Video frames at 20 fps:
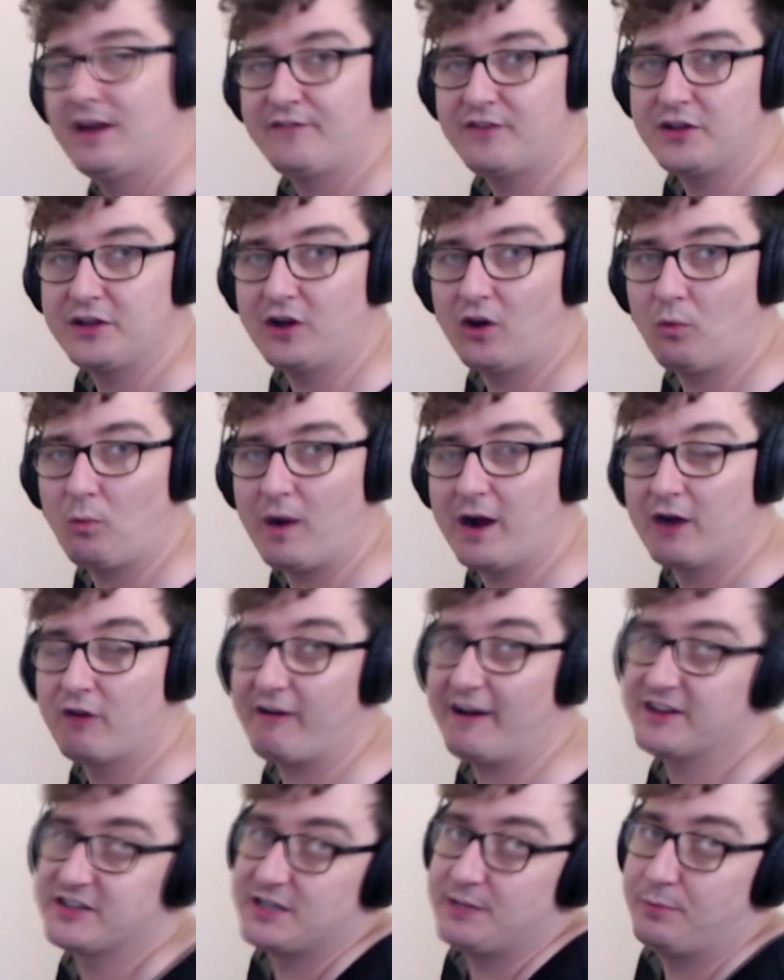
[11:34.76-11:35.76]
If you've only got one
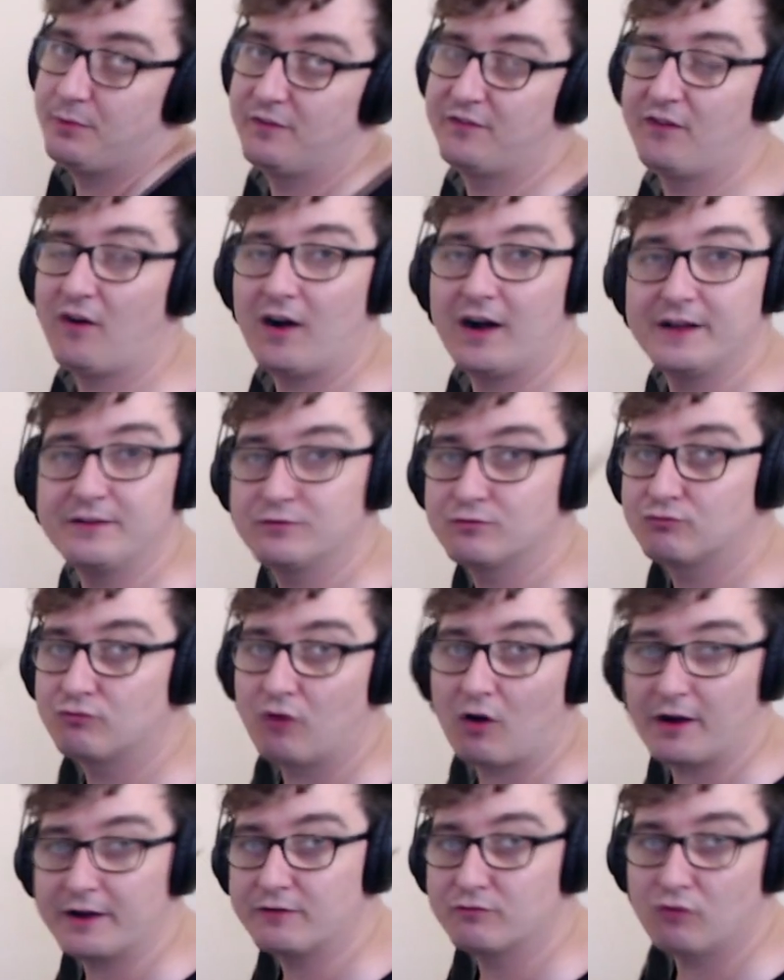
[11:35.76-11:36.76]
crash cymbal, fine,
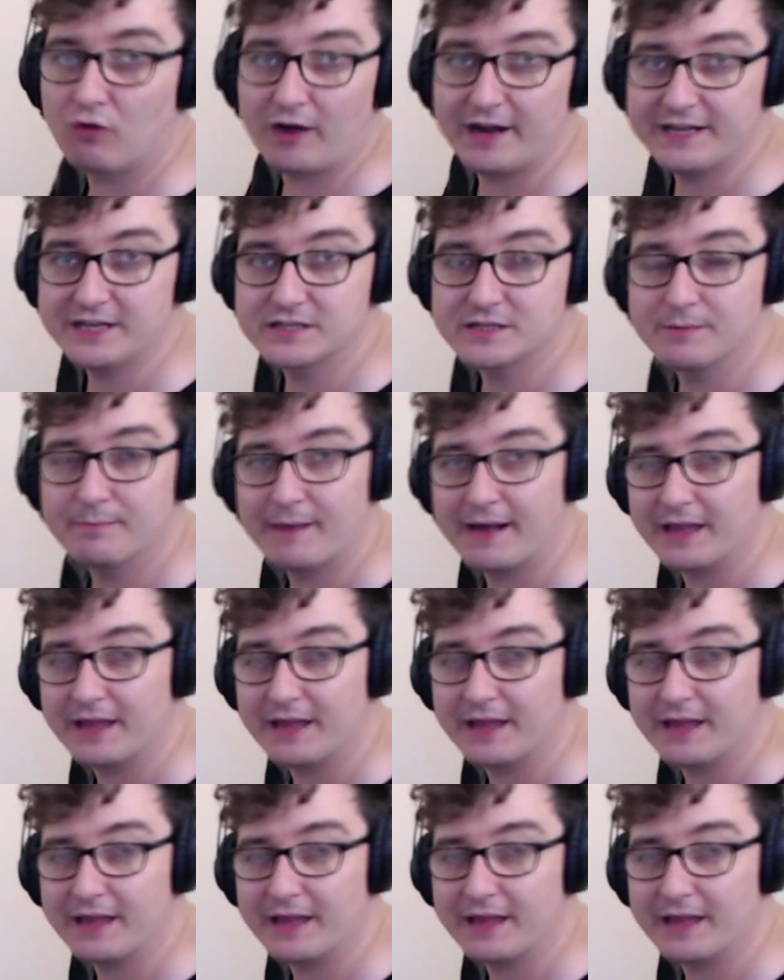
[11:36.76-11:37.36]
right, right, it doesn't